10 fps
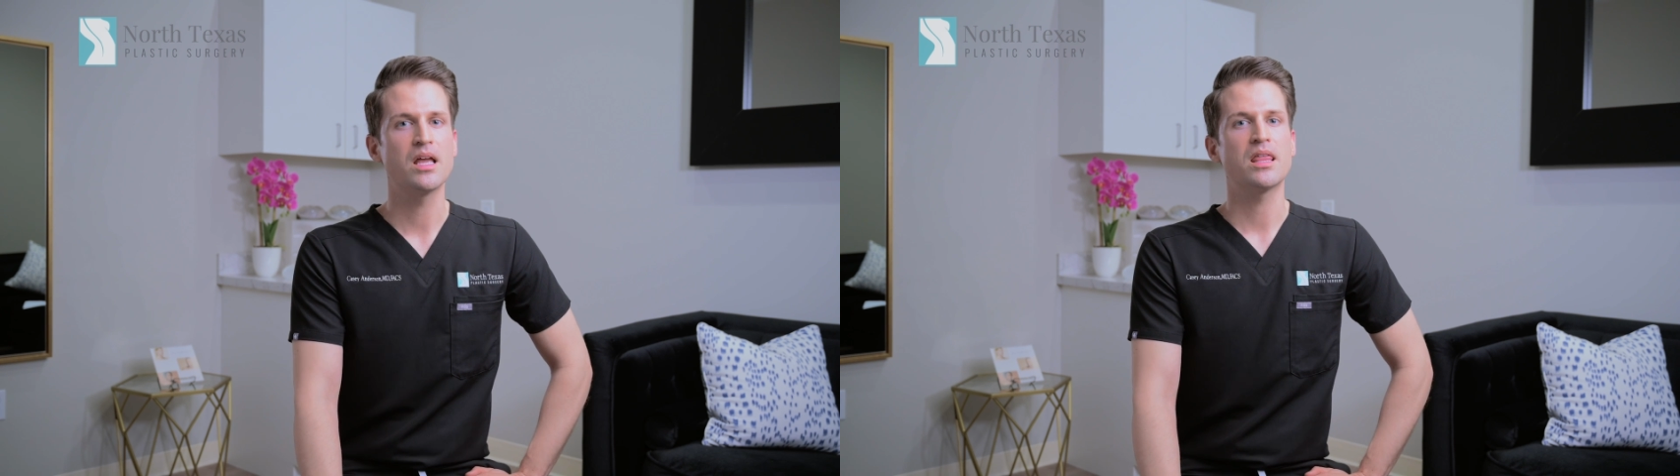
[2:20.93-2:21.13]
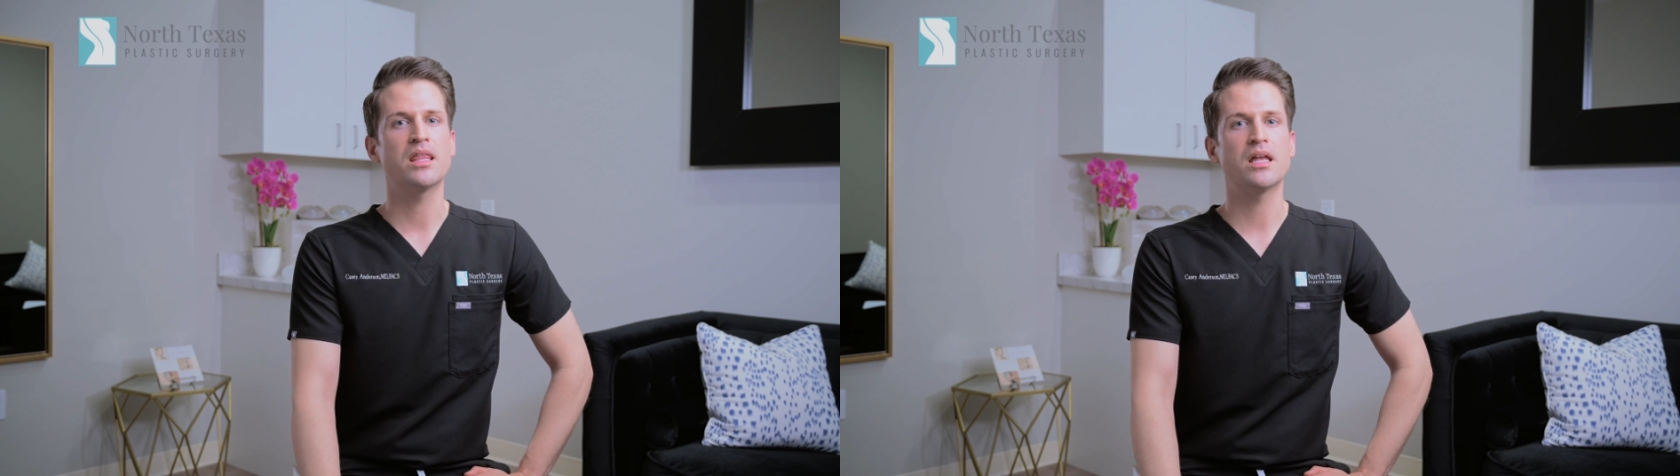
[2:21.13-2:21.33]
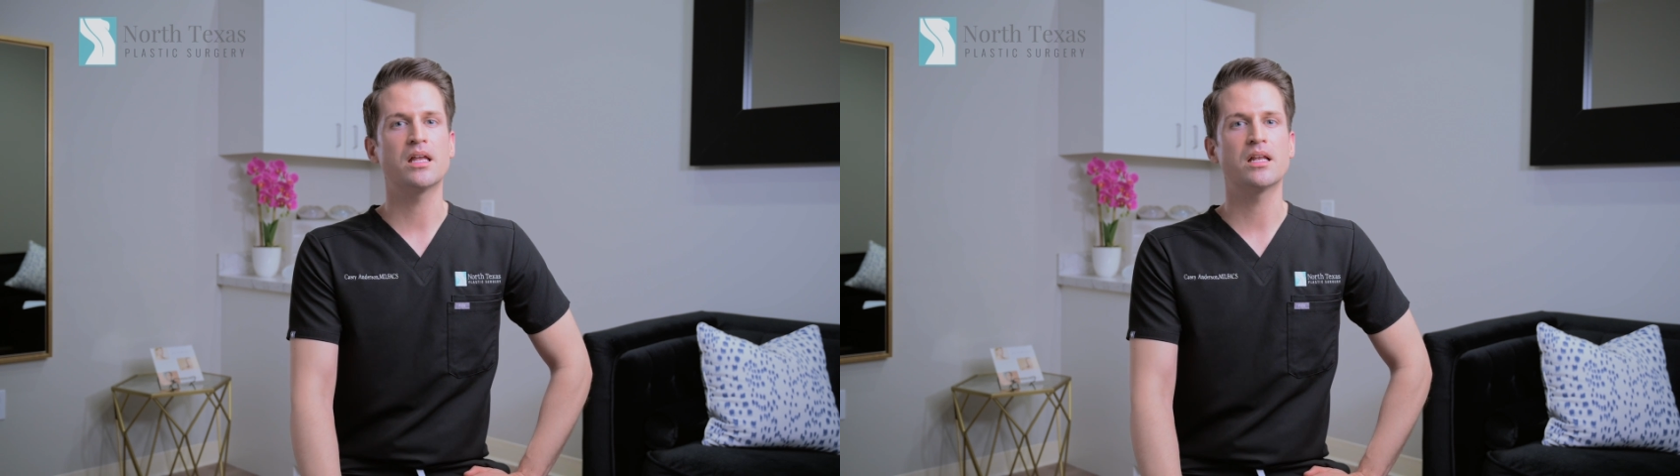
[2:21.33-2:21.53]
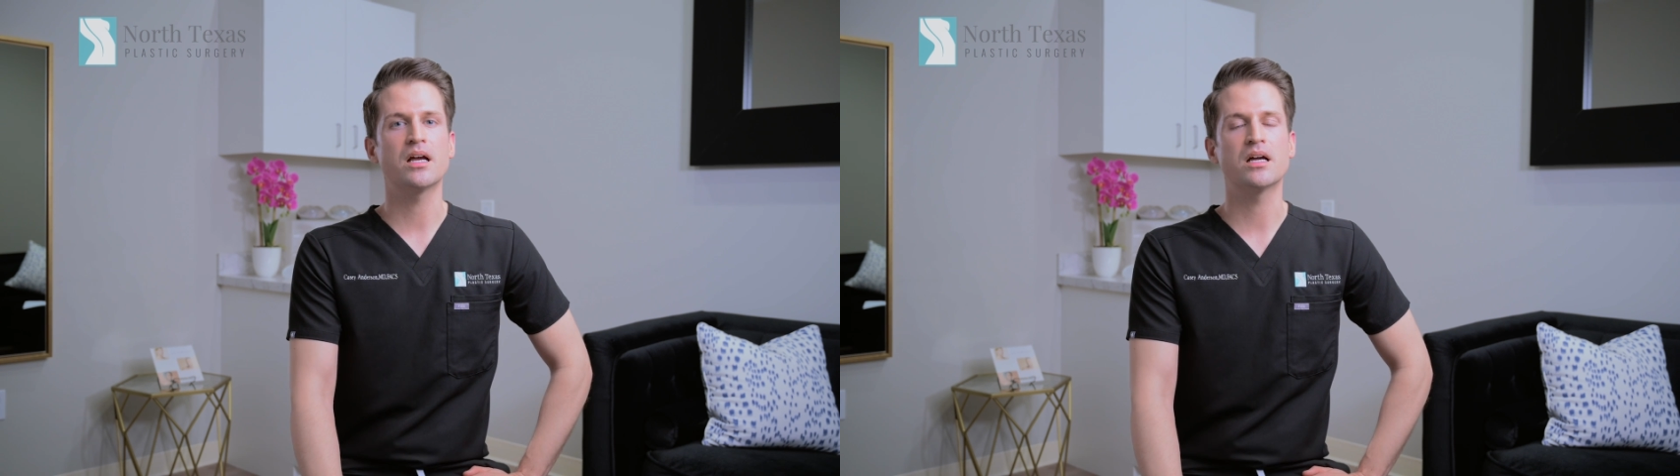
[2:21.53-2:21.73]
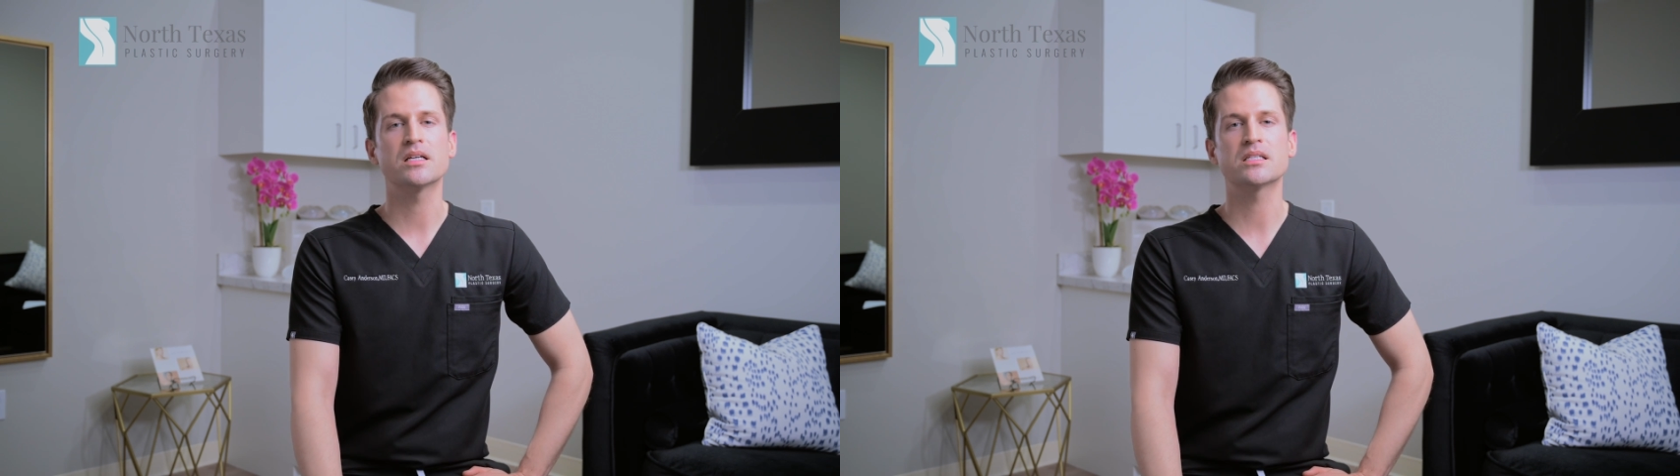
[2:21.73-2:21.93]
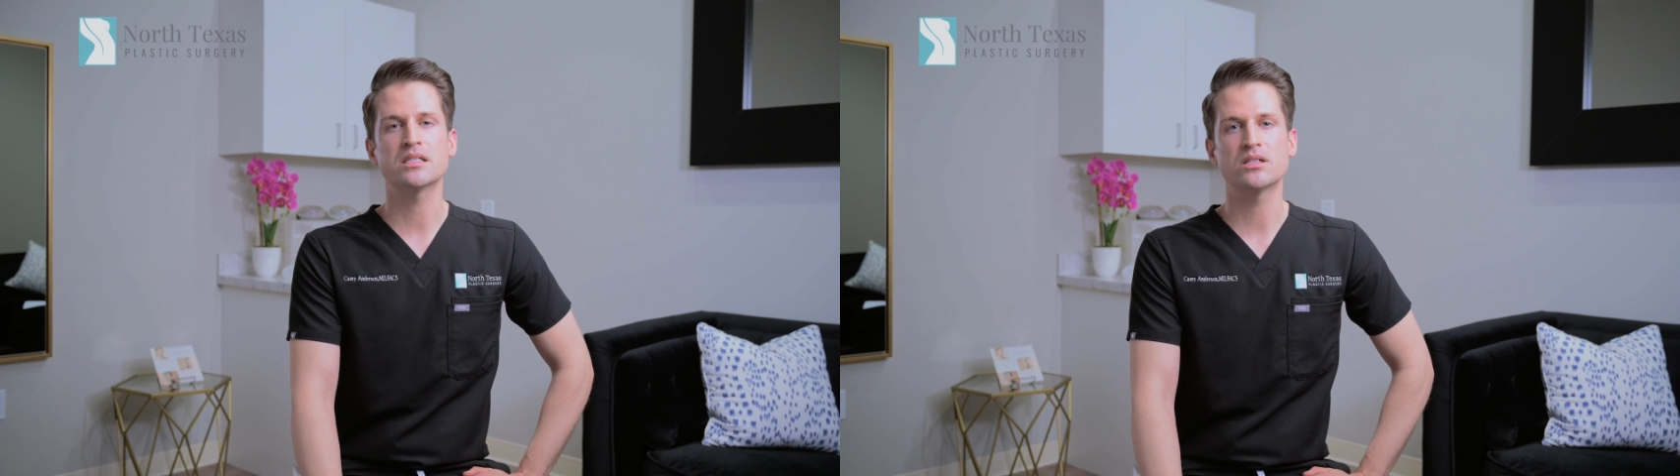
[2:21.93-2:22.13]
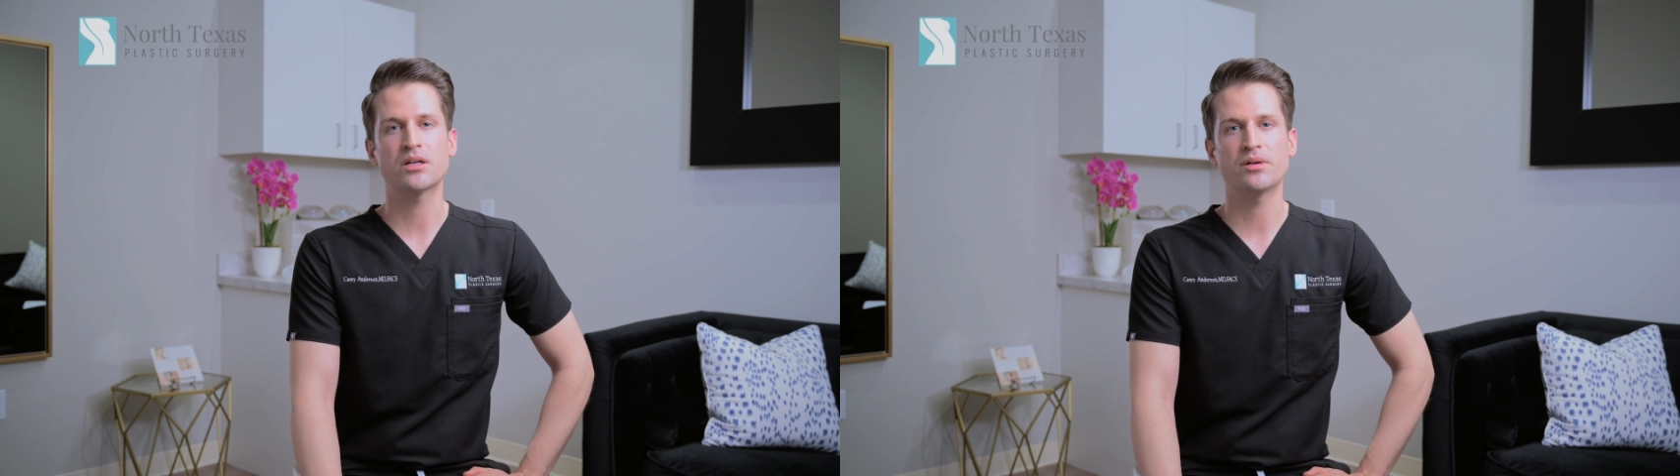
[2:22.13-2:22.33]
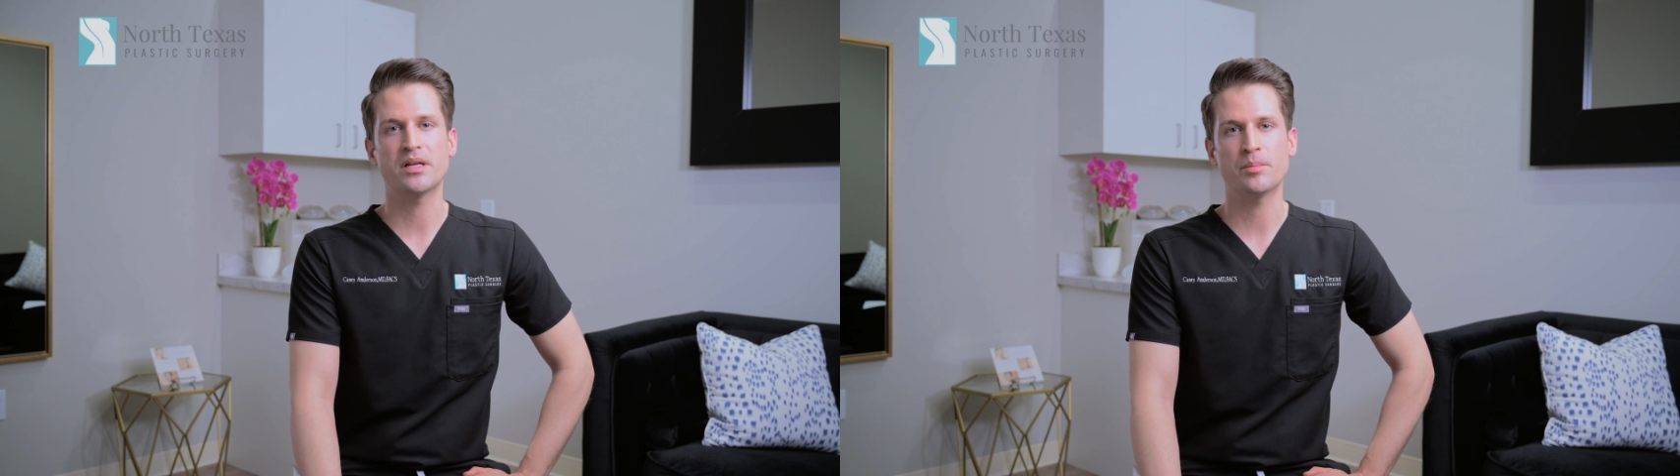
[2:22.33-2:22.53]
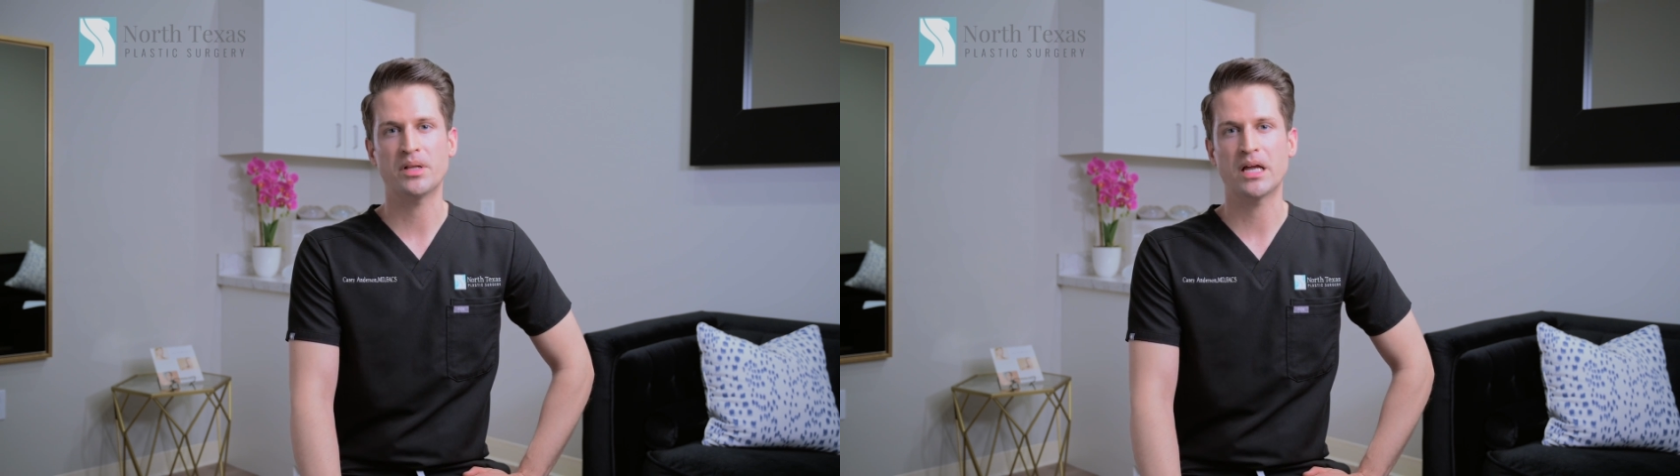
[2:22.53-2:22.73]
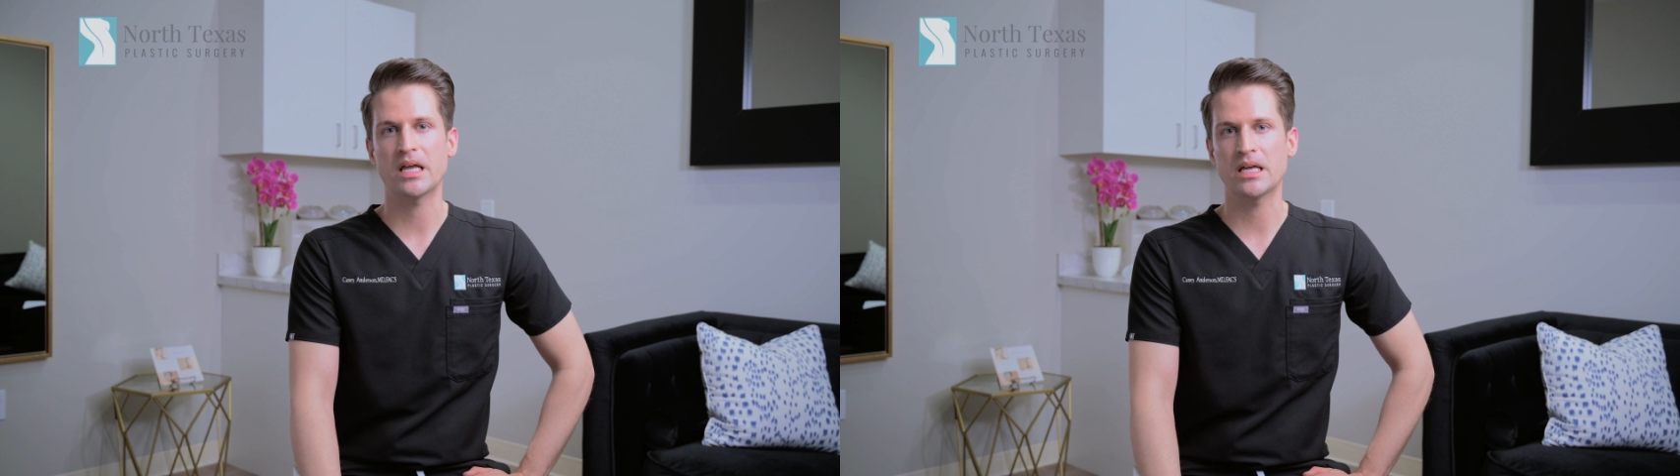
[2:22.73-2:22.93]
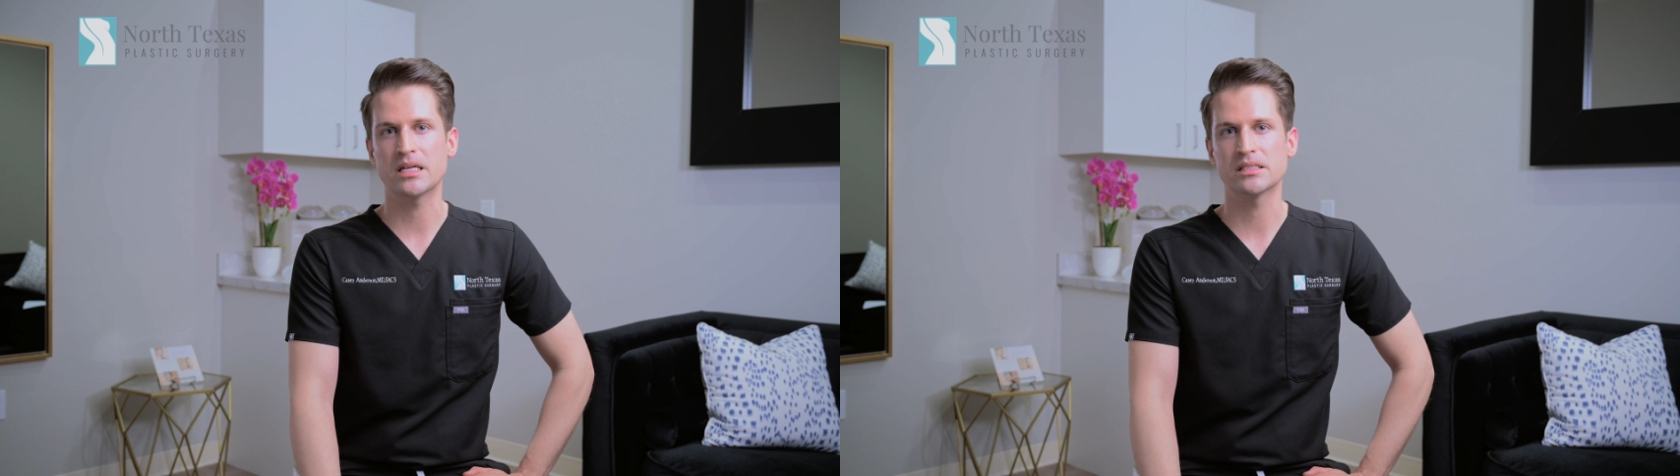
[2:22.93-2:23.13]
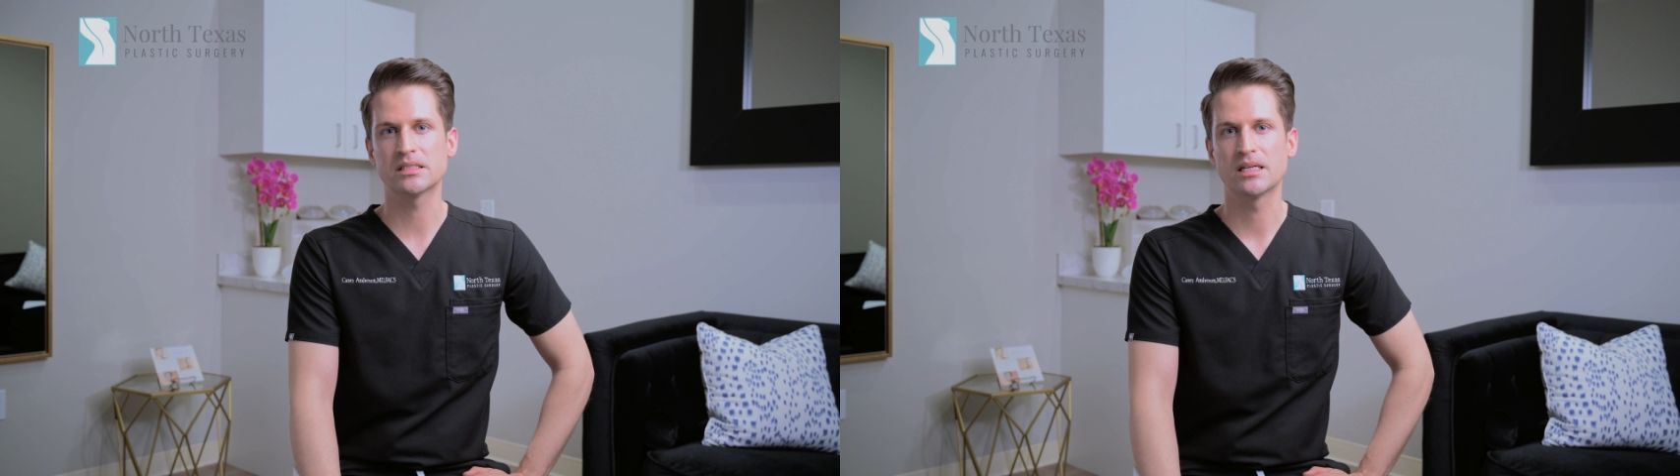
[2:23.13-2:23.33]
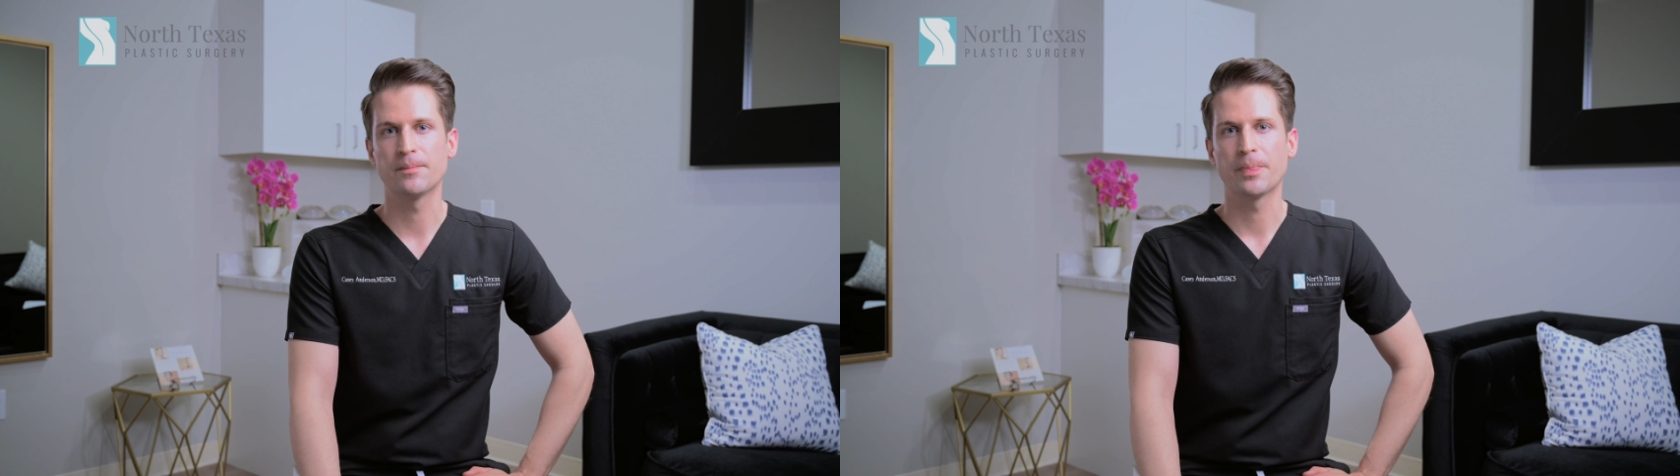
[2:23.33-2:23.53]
than a silicone implant is.